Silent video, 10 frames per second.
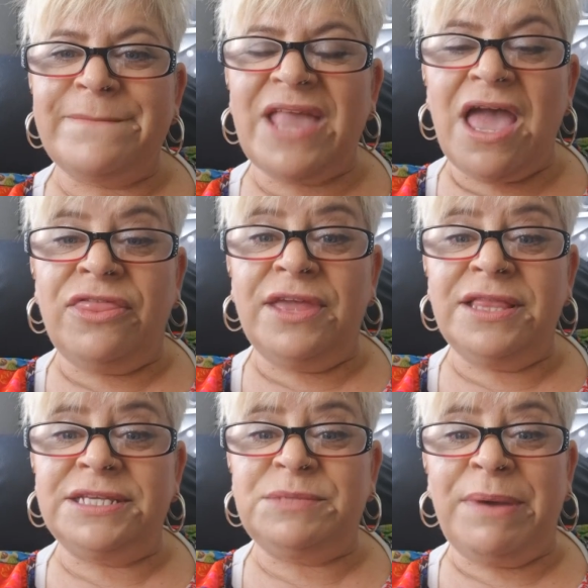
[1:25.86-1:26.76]
think
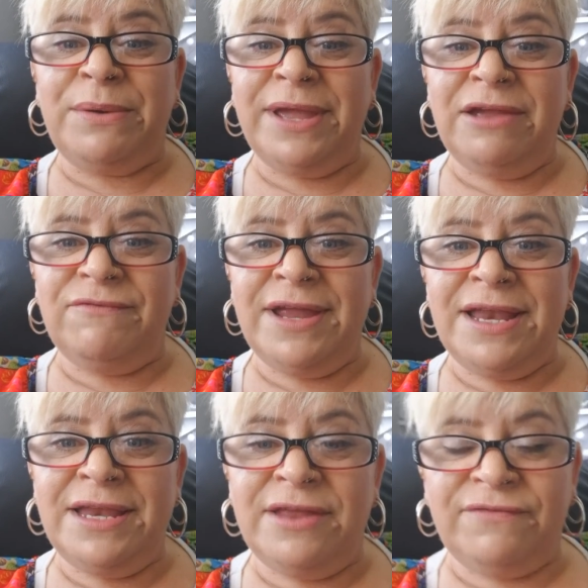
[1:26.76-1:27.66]
that's about it,
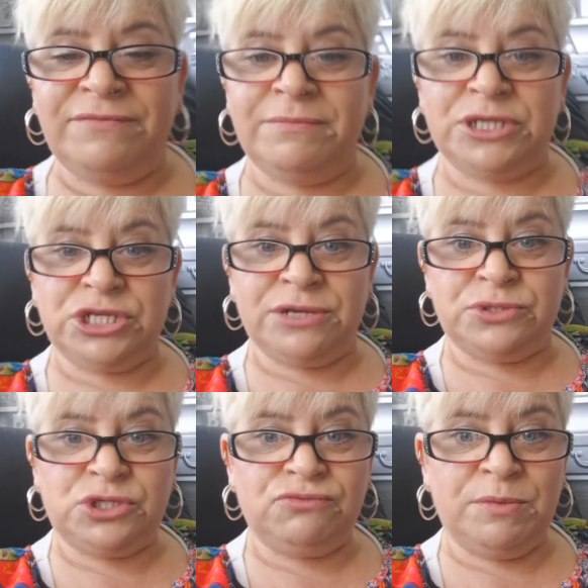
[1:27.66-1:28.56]
really. Nothing much else
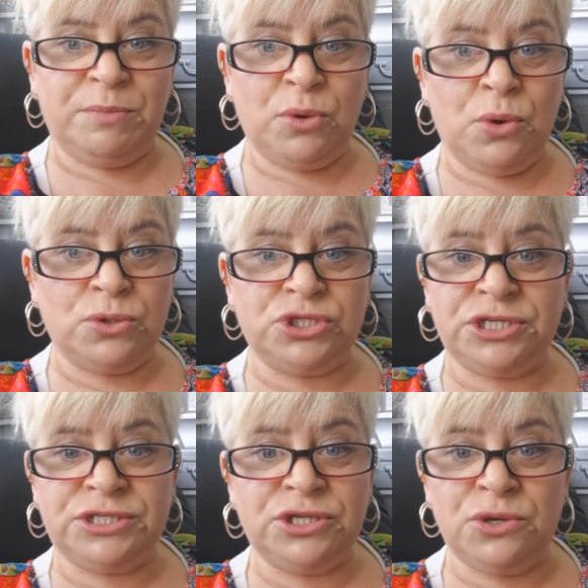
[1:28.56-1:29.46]
to report,
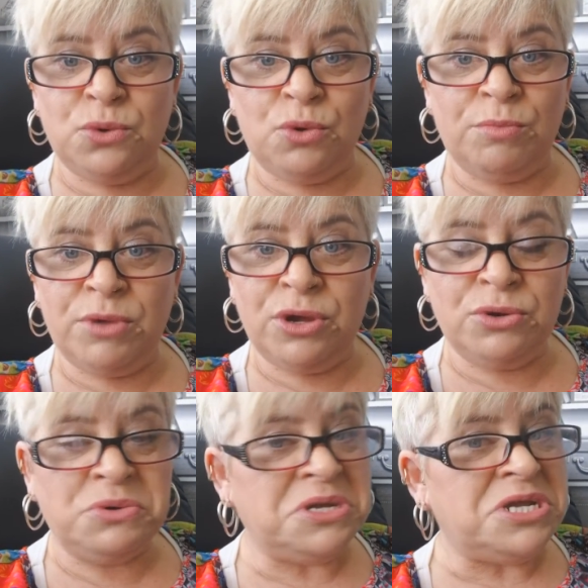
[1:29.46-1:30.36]
just the
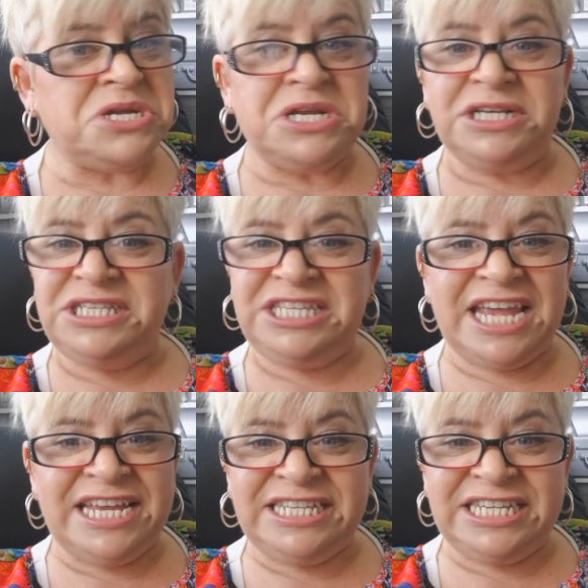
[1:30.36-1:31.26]
normal
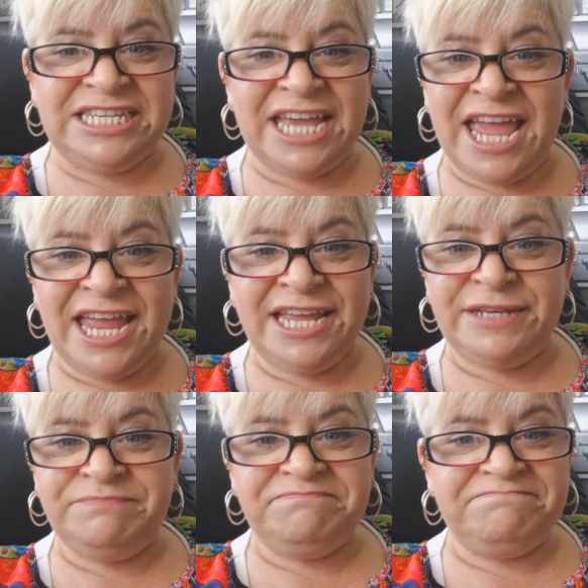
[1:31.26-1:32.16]
day-to-day
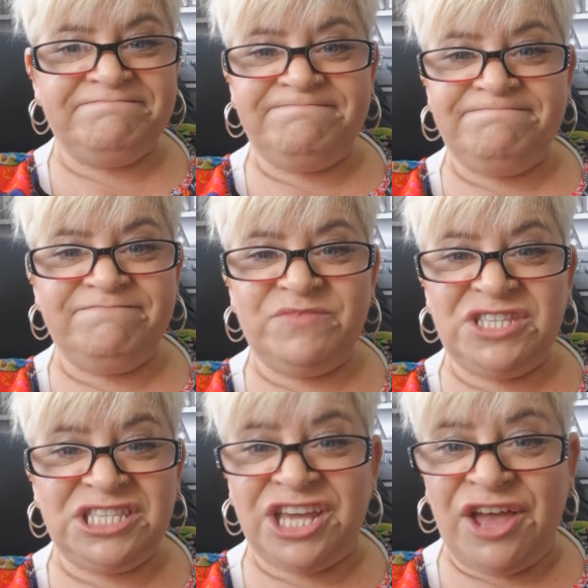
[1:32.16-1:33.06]

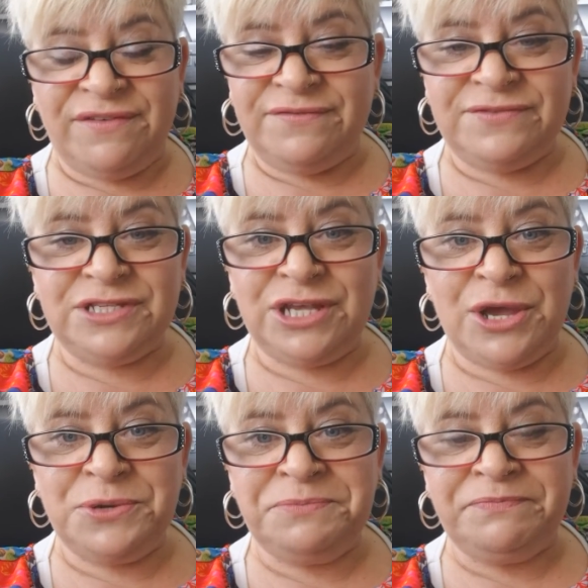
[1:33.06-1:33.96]
stuff.
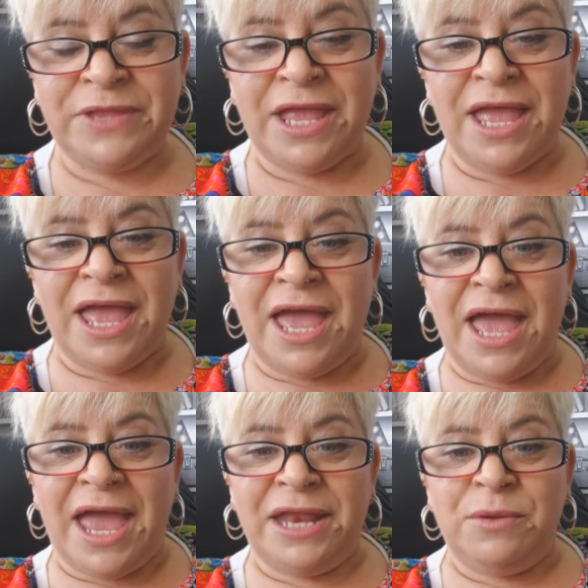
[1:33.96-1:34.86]
So,
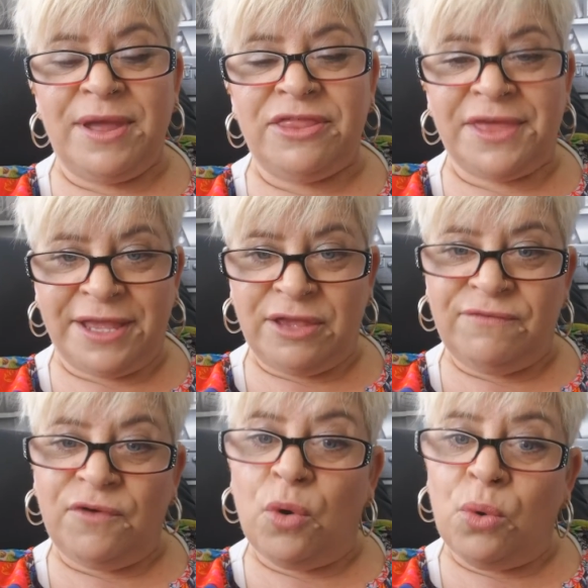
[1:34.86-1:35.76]
anyway, thank you
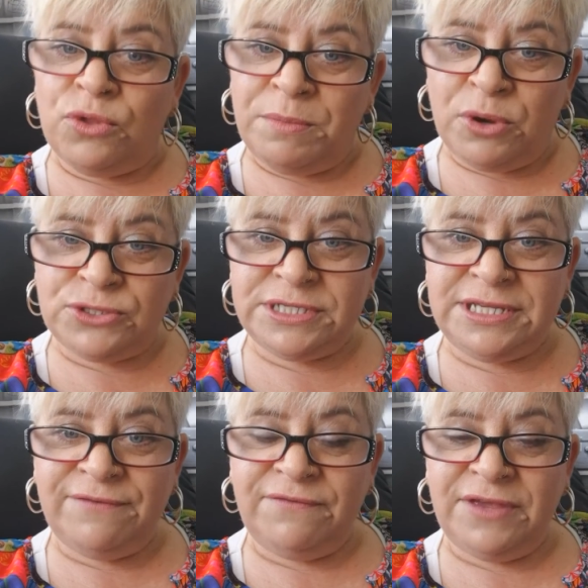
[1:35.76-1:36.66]
for all the
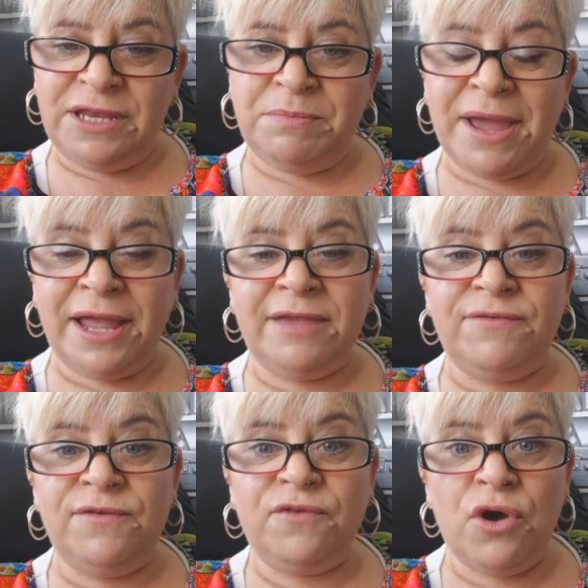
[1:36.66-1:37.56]
positive feedback. If
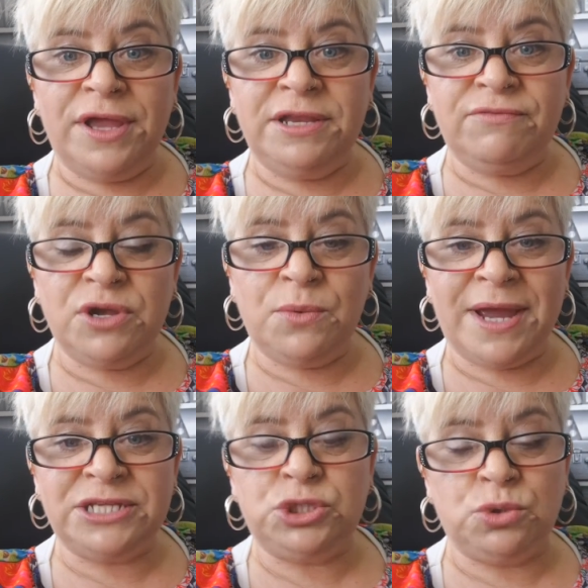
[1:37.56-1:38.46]
you've got any
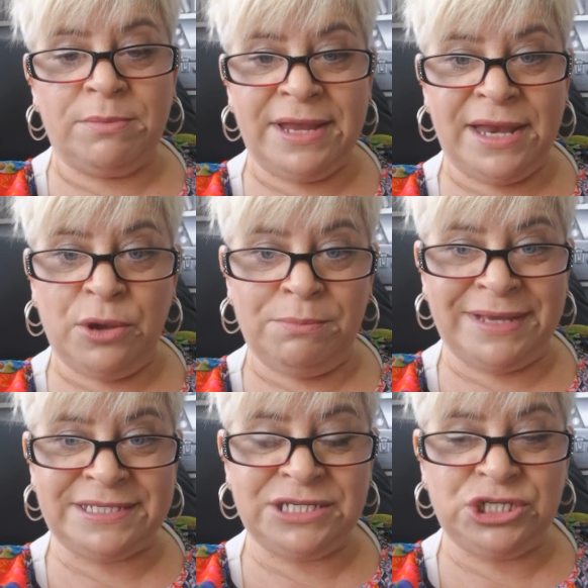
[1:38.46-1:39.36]
requests, drop me a little
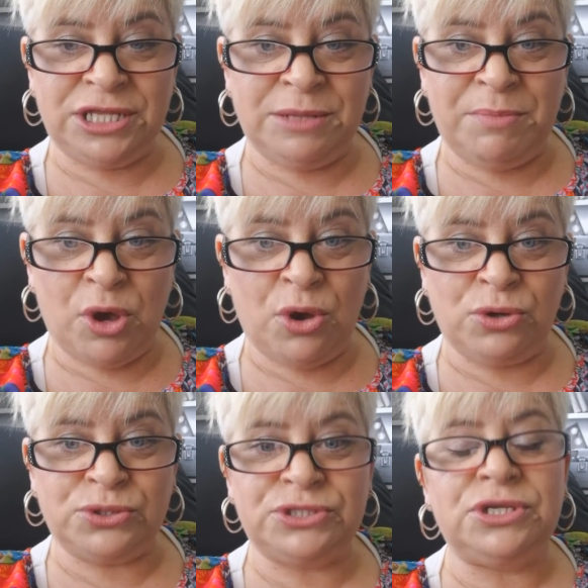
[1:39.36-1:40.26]
message in the box.